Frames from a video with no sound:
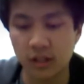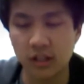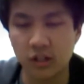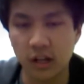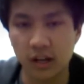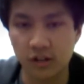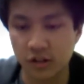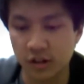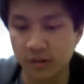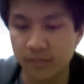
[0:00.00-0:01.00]
to these guys
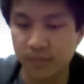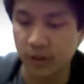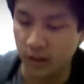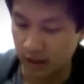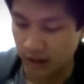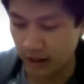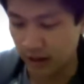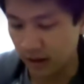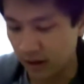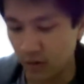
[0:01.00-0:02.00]
right here.
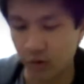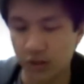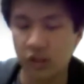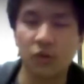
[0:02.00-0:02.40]
Okay. We're gonna